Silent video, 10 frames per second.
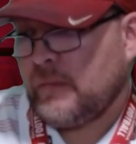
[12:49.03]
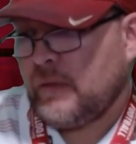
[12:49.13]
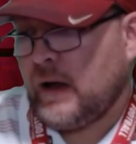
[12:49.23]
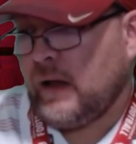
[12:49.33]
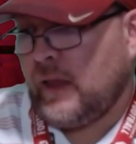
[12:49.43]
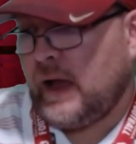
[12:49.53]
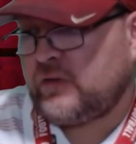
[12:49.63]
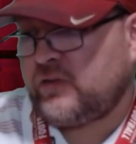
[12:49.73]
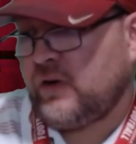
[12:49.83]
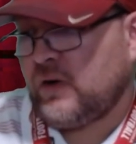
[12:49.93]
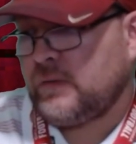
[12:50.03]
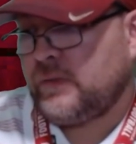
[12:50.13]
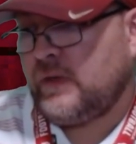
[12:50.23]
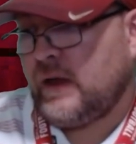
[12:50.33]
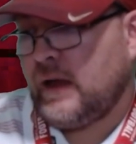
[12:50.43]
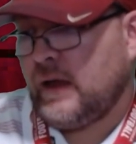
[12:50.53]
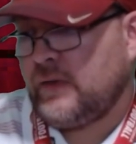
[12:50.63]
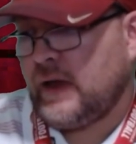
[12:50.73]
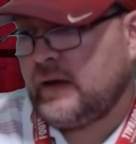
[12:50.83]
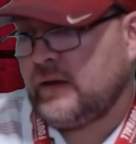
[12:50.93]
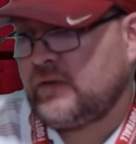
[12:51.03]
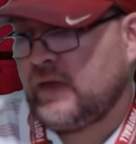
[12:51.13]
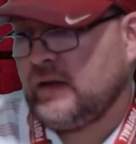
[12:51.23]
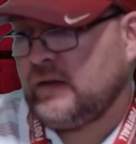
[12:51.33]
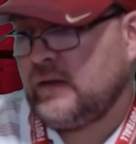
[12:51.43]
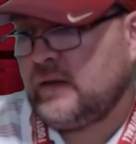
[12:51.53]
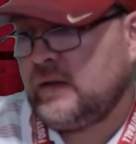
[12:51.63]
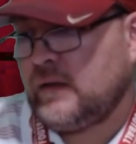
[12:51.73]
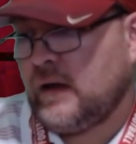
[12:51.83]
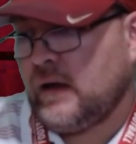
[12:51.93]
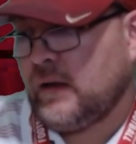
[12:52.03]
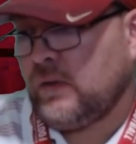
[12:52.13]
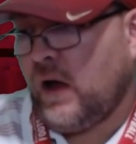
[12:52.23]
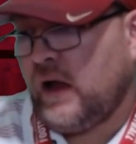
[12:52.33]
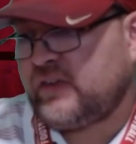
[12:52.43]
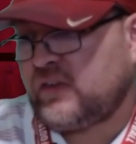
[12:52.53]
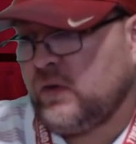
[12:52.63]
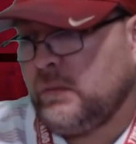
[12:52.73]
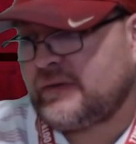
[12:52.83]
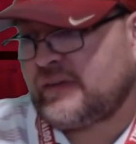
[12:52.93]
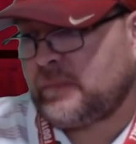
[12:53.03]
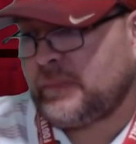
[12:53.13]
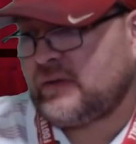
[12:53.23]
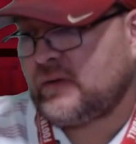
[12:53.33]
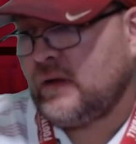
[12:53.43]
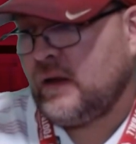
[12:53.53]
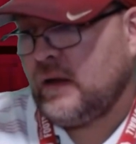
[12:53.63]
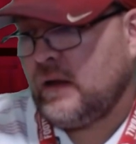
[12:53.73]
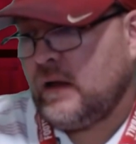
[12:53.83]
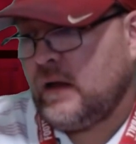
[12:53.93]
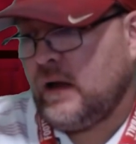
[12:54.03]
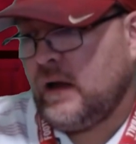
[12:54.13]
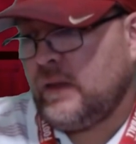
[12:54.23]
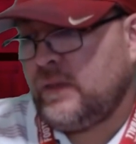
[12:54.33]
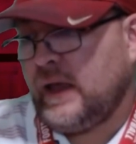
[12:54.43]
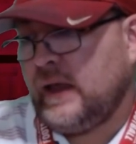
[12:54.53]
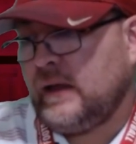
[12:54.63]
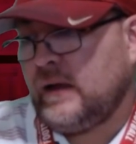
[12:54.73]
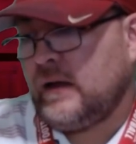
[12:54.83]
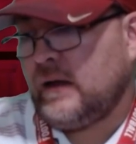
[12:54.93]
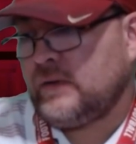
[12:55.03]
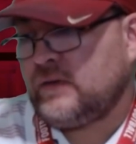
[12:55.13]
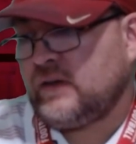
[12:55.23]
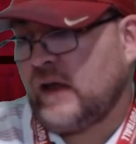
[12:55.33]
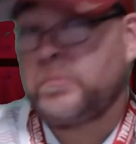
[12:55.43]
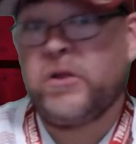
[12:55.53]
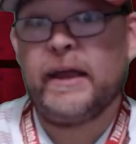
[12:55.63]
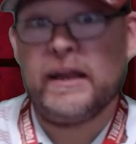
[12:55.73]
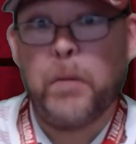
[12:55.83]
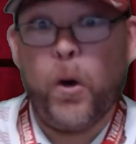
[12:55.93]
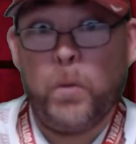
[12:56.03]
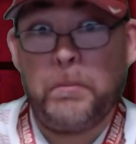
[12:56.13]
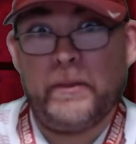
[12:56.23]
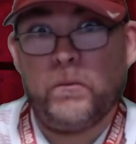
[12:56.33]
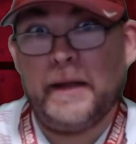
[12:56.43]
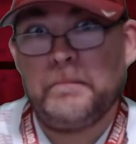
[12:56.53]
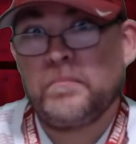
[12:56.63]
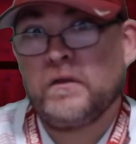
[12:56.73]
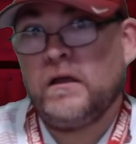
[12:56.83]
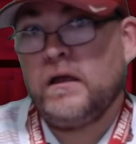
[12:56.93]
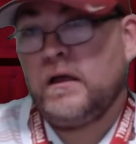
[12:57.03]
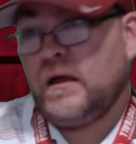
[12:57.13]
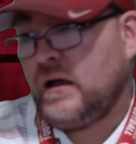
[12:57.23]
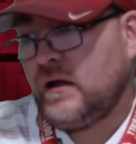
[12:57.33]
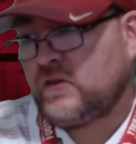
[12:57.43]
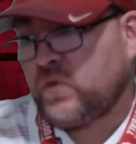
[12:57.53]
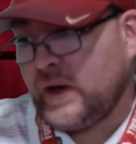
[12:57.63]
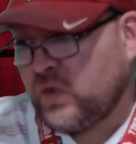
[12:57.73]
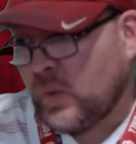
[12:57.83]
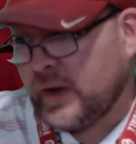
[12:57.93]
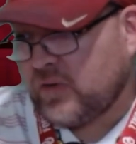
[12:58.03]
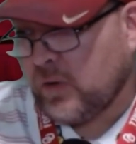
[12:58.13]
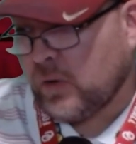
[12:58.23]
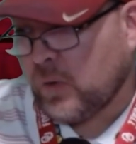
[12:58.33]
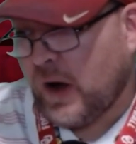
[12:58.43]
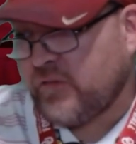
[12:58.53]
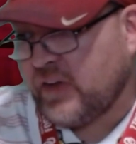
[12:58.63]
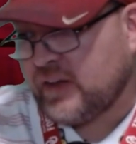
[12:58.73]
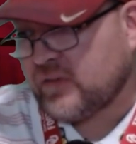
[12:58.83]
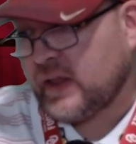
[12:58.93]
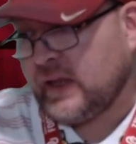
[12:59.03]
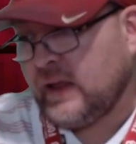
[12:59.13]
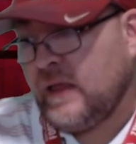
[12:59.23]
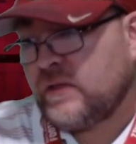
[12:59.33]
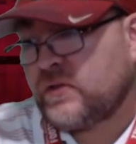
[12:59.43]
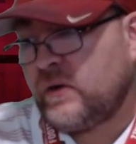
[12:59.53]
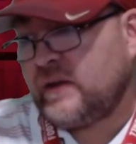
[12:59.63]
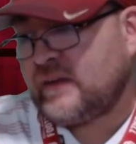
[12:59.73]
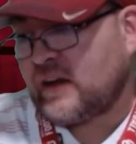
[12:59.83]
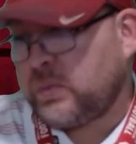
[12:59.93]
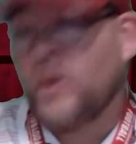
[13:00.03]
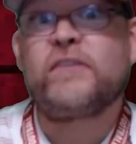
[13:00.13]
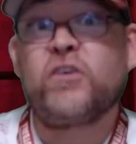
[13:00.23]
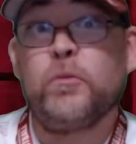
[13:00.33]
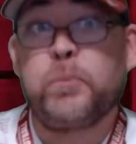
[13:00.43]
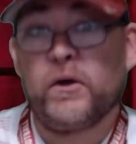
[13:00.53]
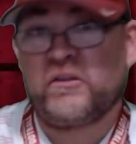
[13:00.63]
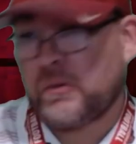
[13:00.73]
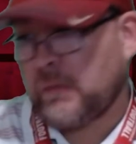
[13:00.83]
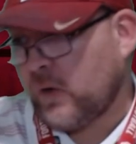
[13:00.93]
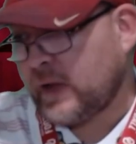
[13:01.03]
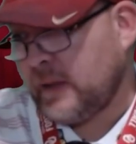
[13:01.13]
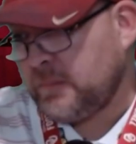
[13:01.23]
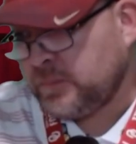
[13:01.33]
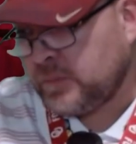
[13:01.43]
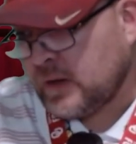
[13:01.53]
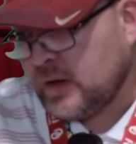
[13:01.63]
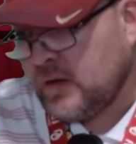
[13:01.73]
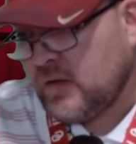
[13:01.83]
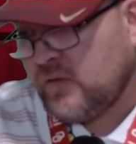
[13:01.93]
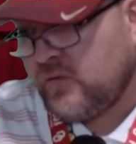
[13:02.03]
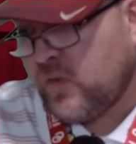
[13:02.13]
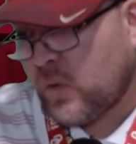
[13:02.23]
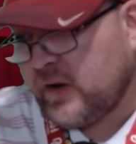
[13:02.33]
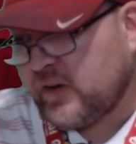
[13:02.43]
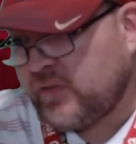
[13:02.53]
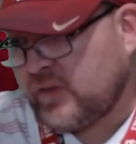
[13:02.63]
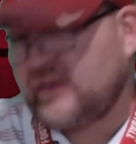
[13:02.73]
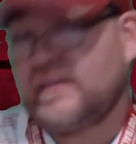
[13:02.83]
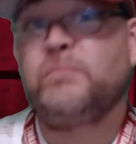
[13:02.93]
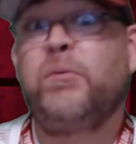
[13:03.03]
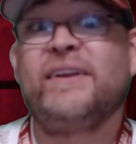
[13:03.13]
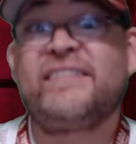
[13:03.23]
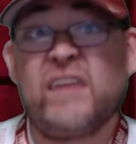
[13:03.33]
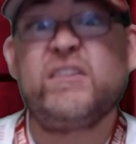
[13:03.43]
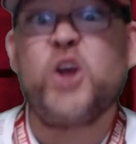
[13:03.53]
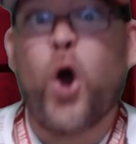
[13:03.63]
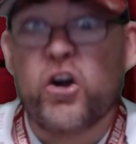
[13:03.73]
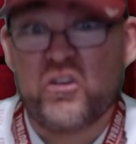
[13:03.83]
last year, that is, they, lost to Mississippi, did not play in a bowl, by the way. 2022, offensively, 36.2 points per ball game, 457.7 yards